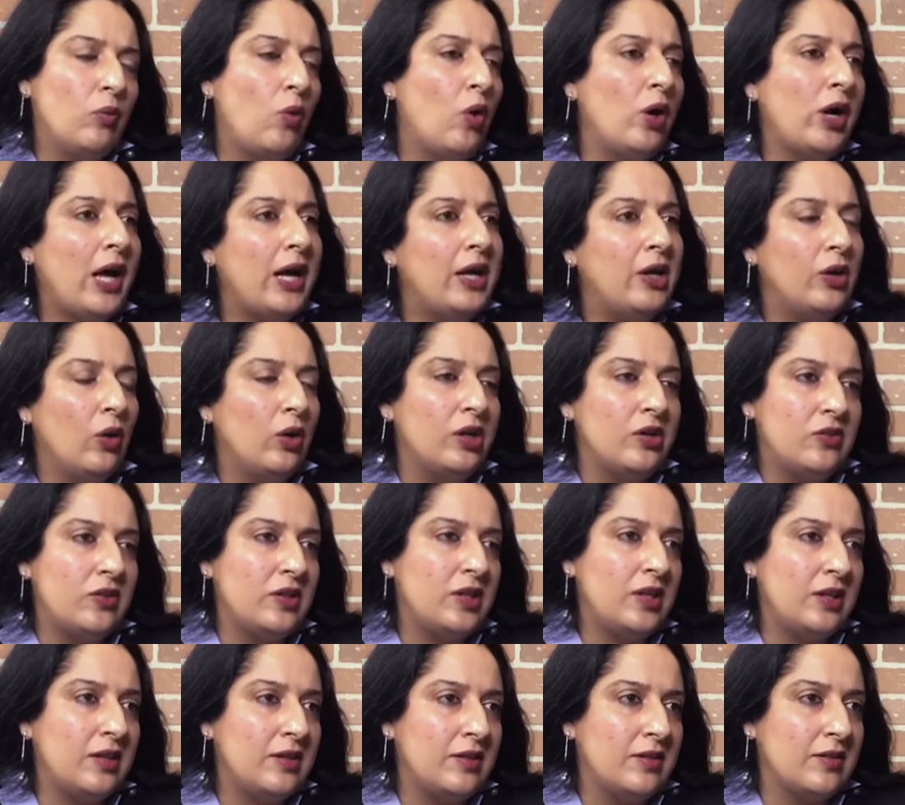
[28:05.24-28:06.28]
what
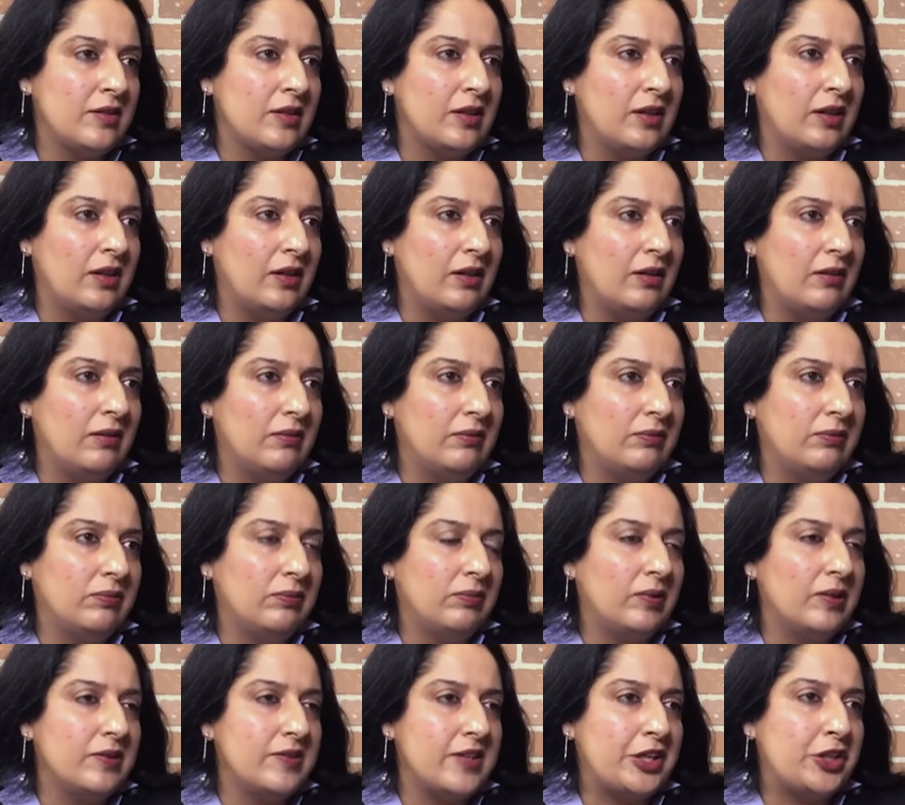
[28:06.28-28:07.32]
ideology is
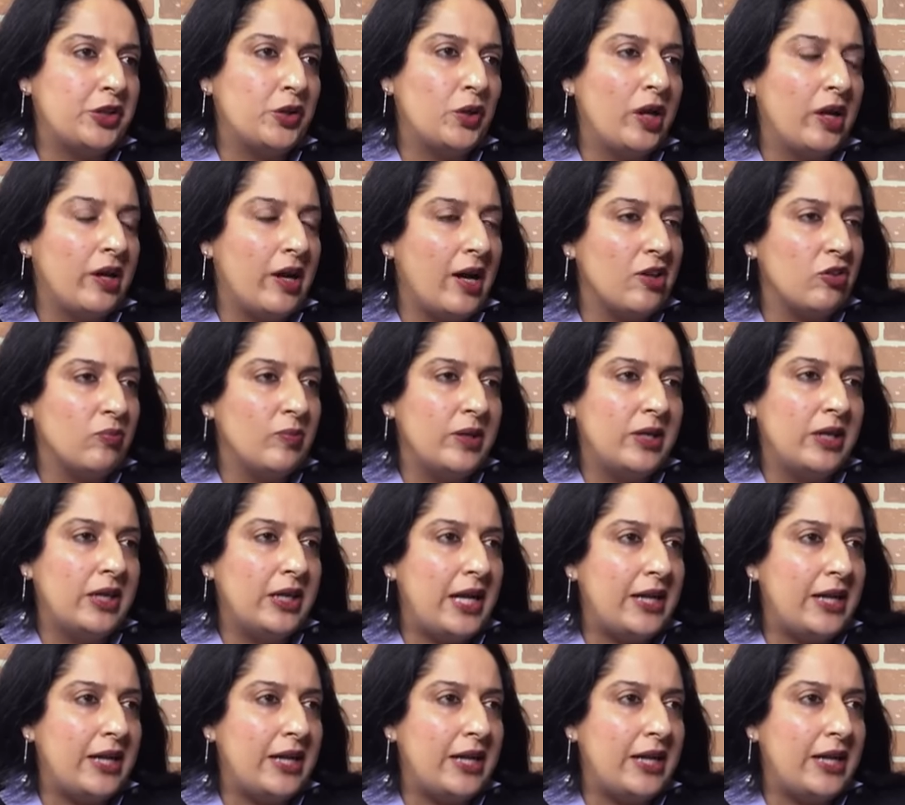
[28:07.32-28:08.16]
uh, sexual harassment,